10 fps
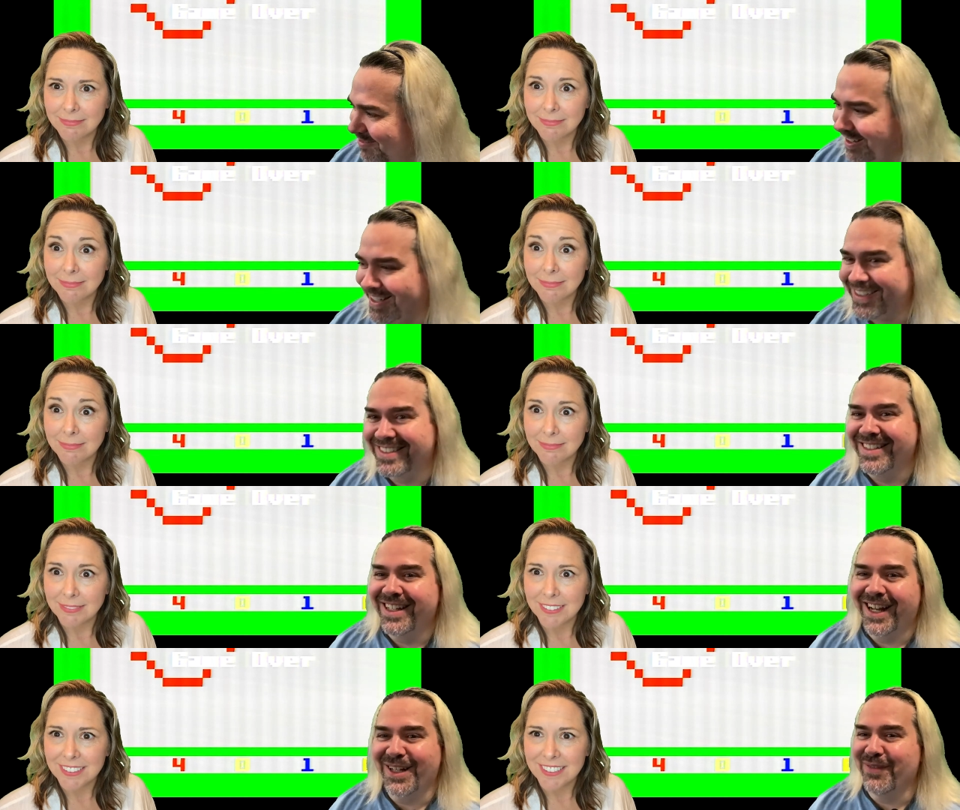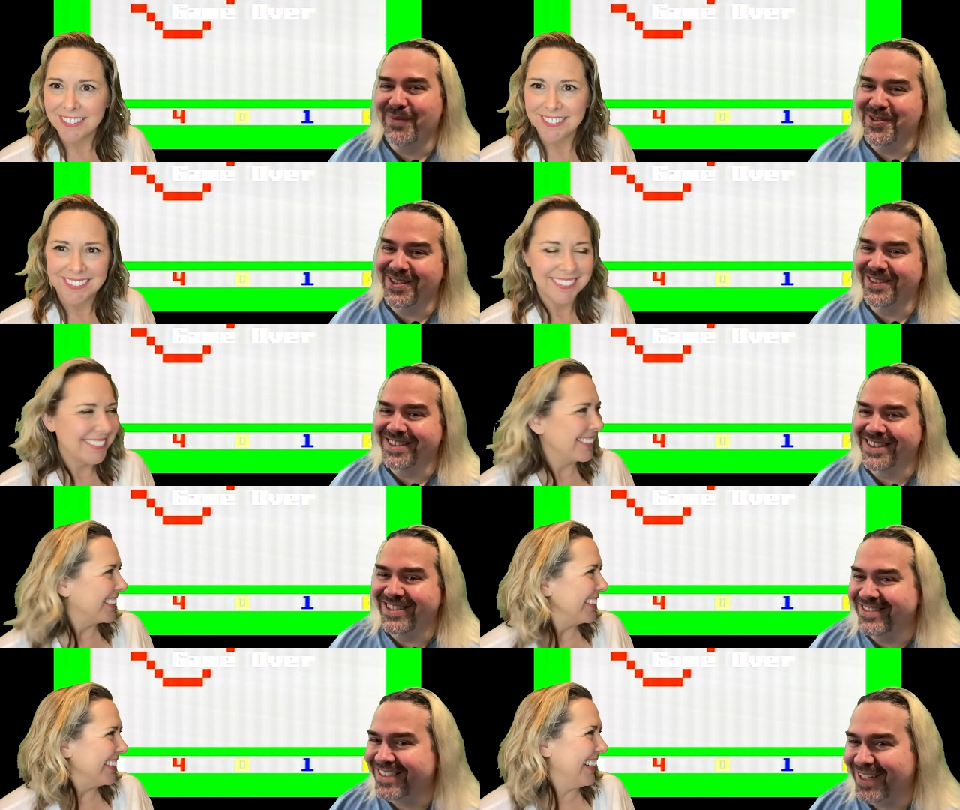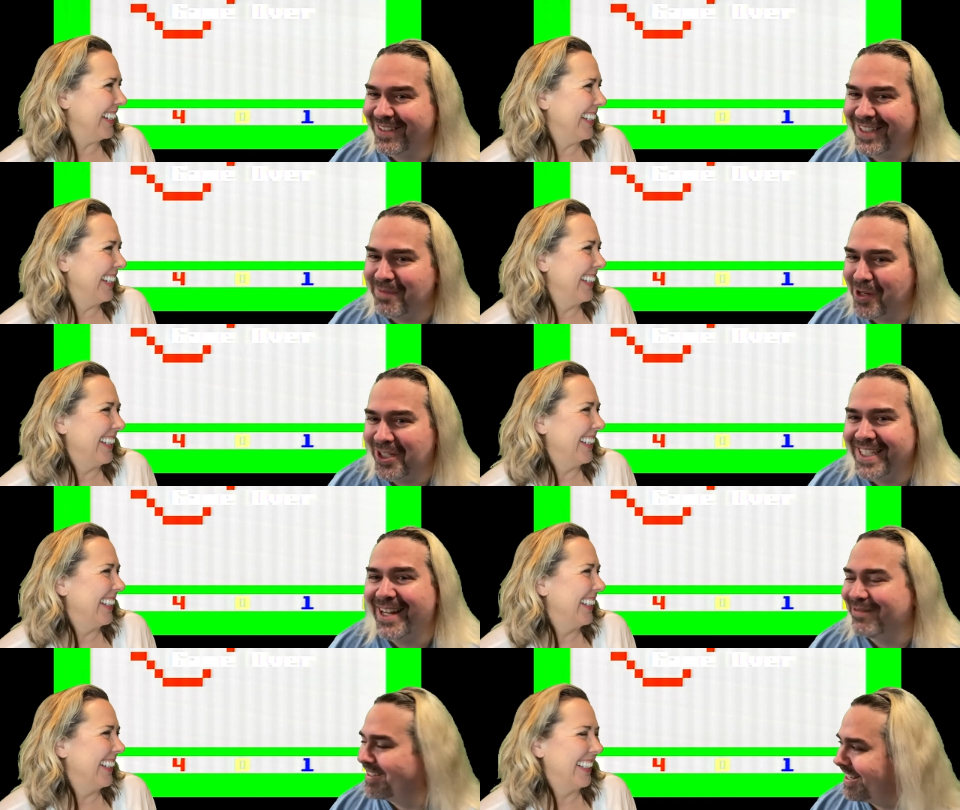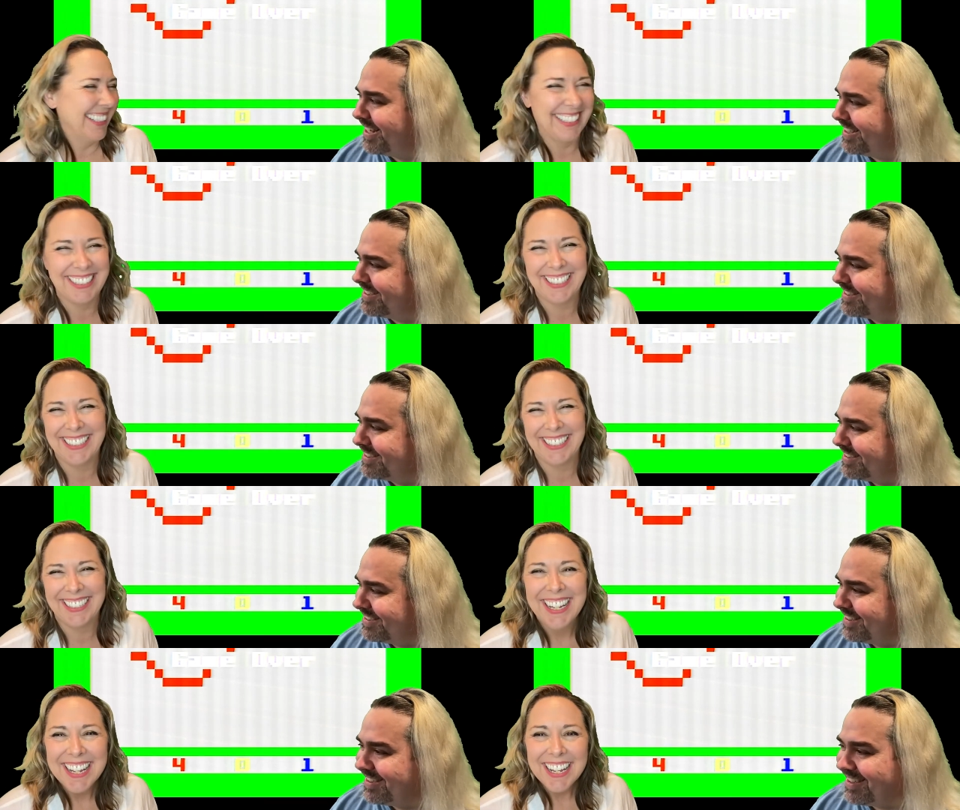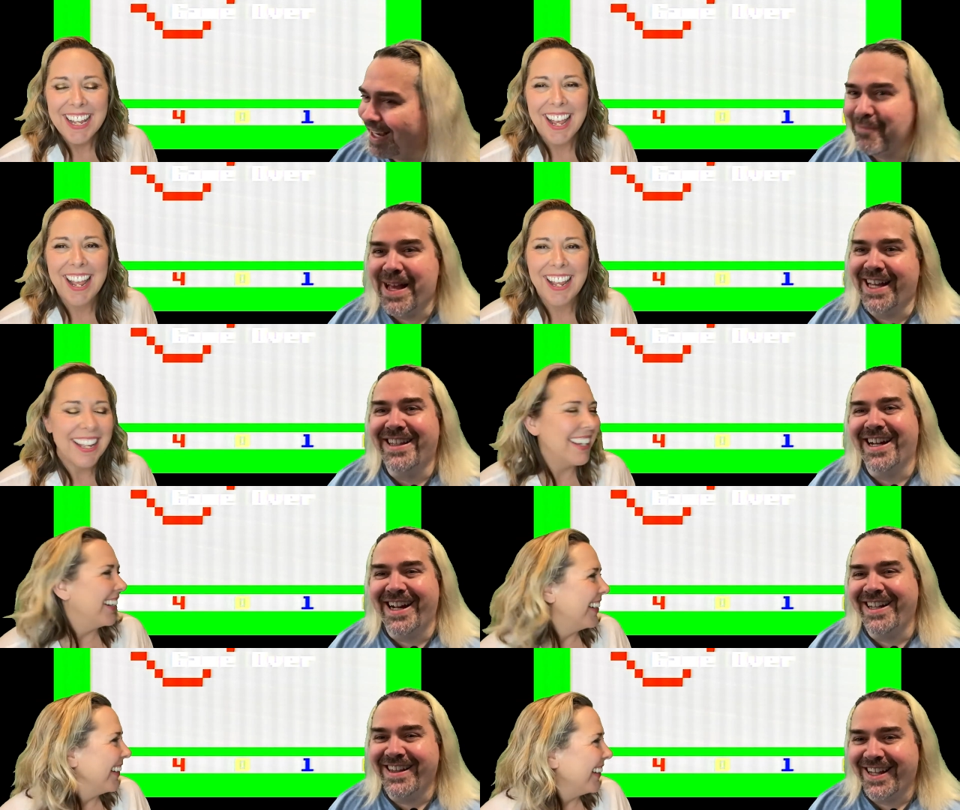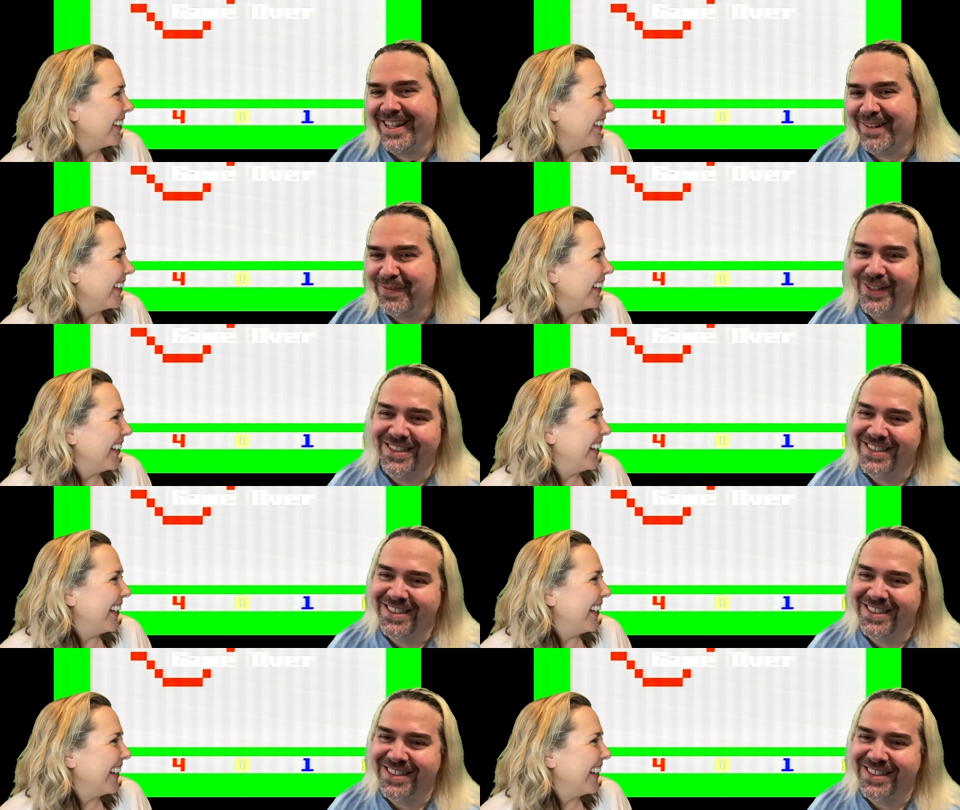Speaker 1: Great. I love musicals, so I'm all down with that. I'm mad that I didn't think of that first.